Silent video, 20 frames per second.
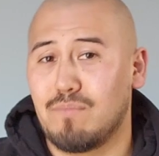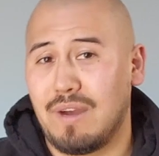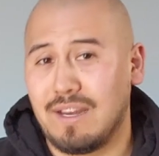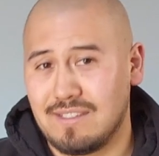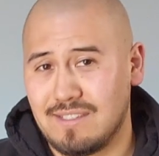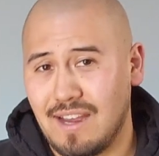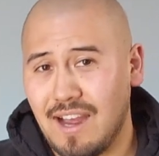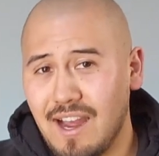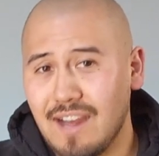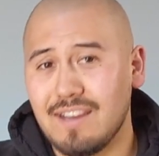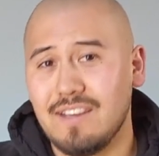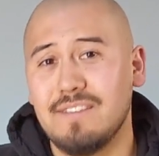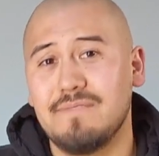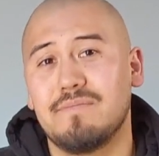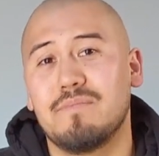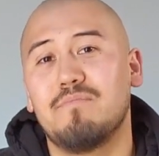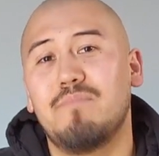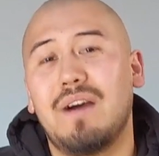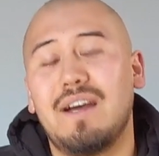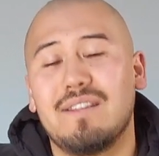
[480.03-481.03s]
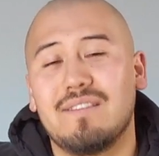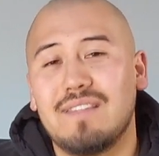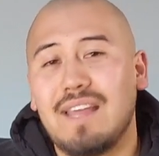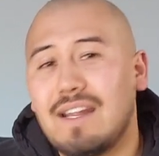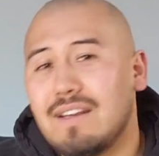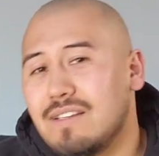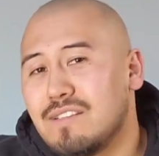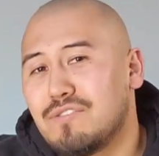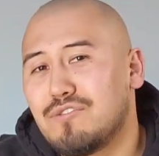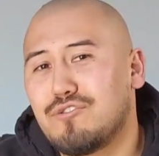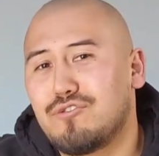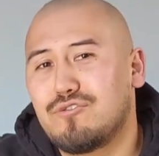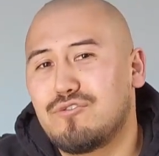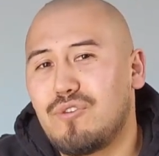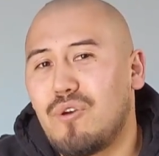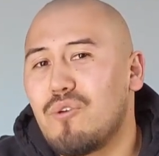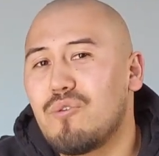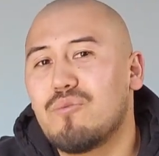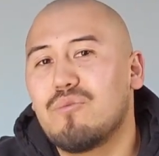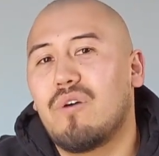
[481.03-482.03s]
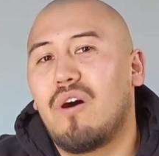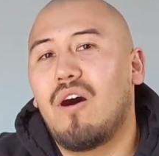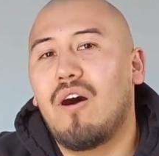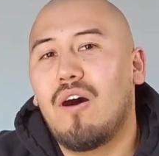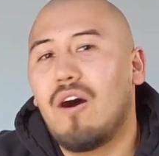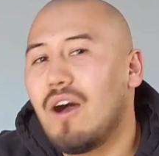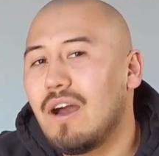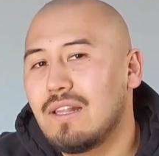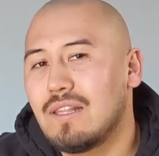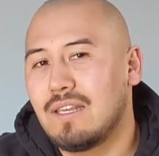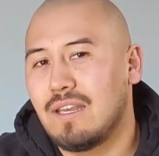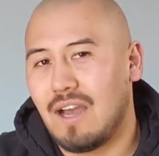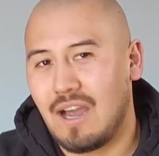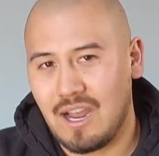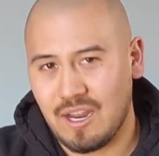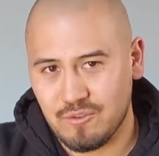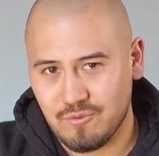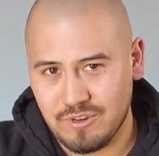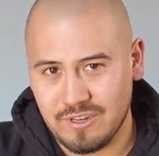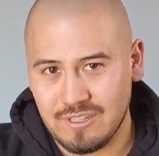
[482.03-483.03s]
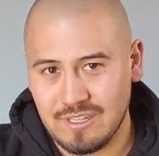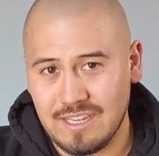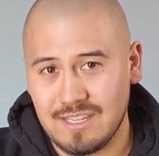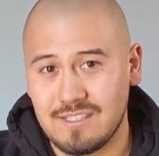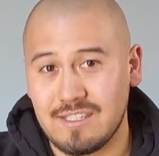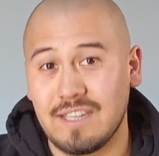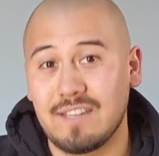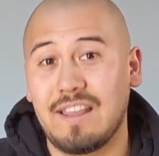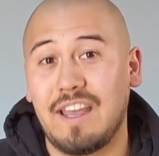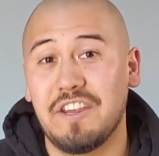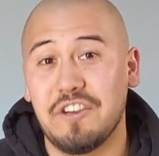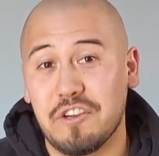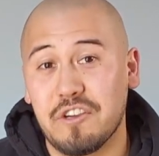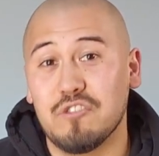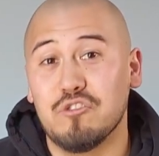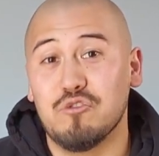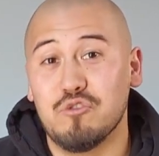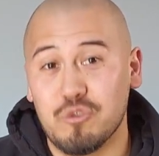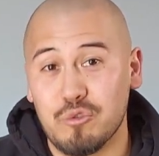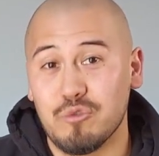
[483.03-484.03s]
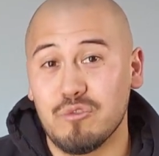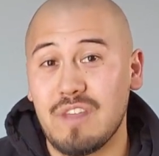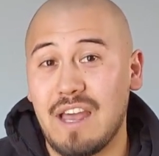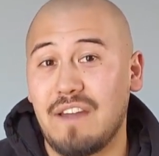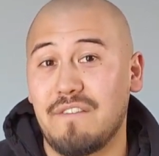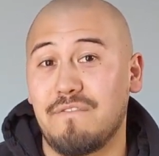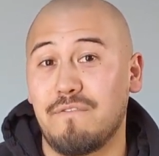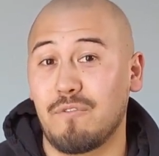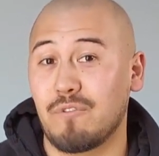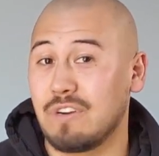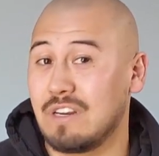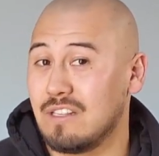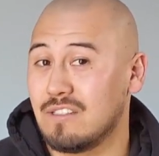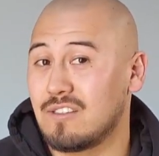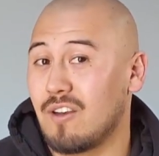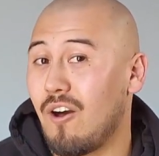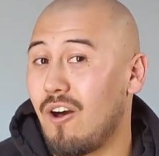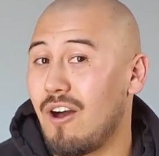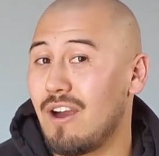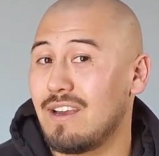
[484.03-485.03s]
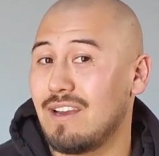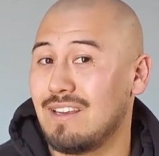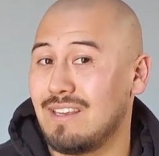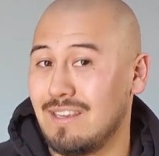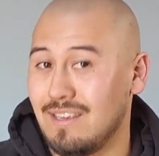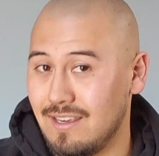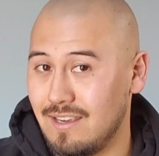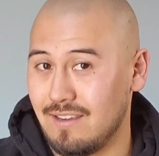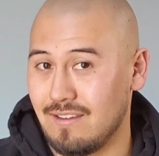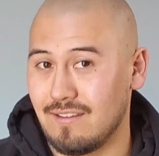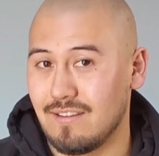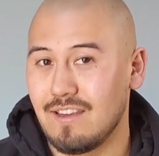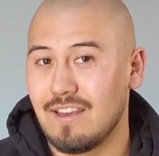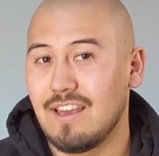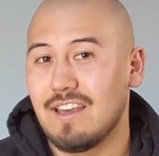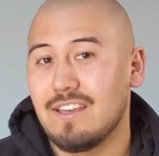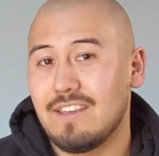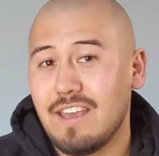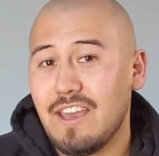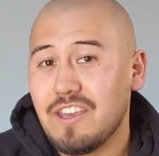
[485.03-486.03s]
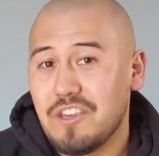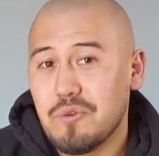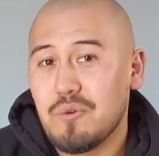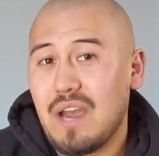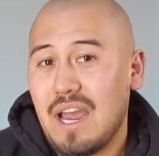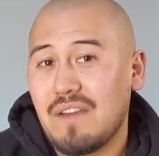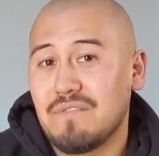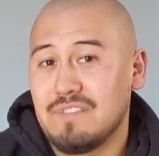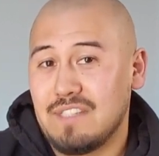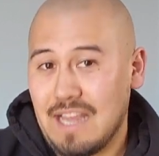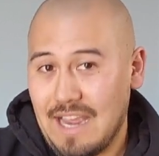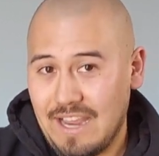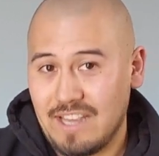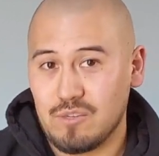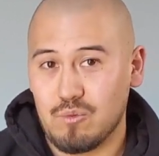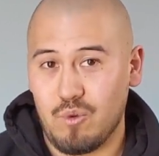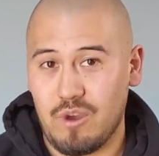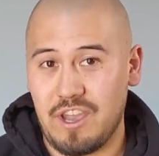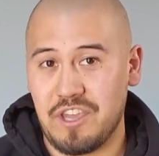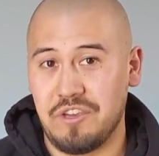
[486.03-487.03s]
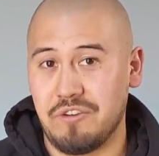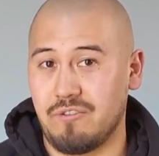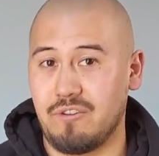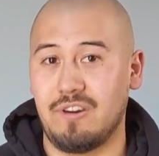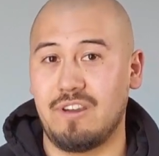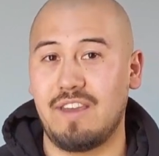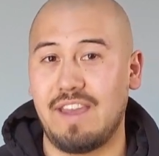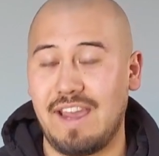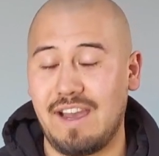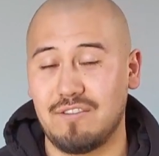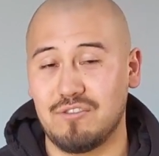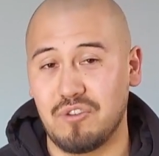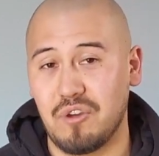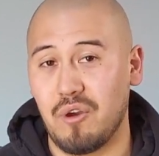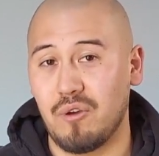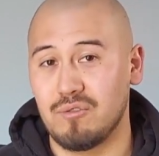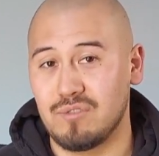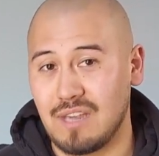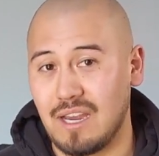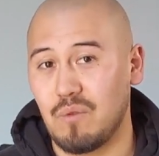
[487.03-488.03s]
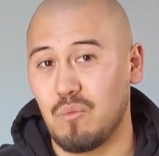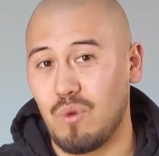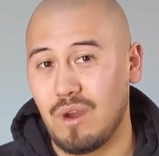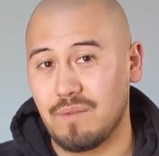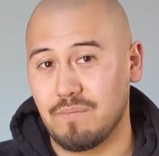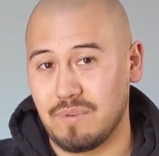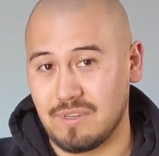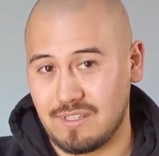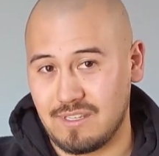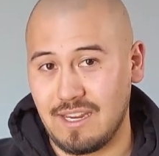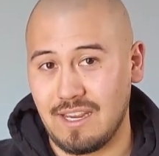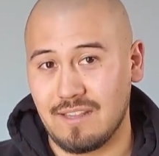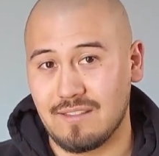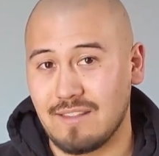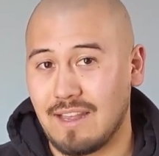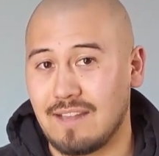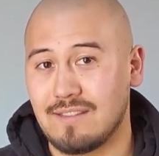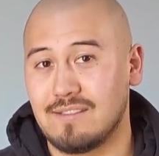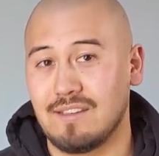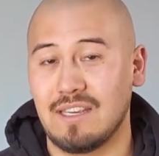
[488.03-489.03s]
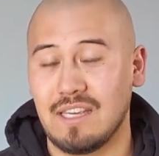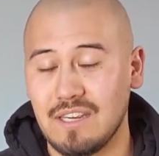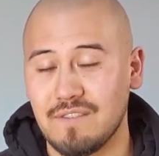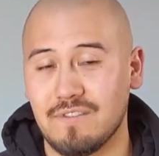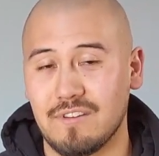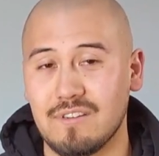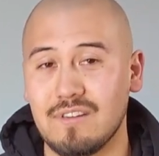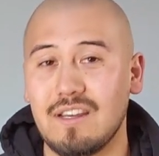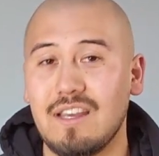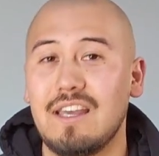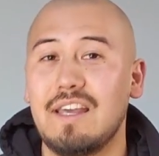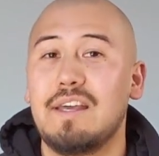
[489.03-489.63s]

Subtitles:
my target. But that is so highly unrealistic that you can do that for an entire year. Yeah, you'll have days where your account goes up 1%. That's a given.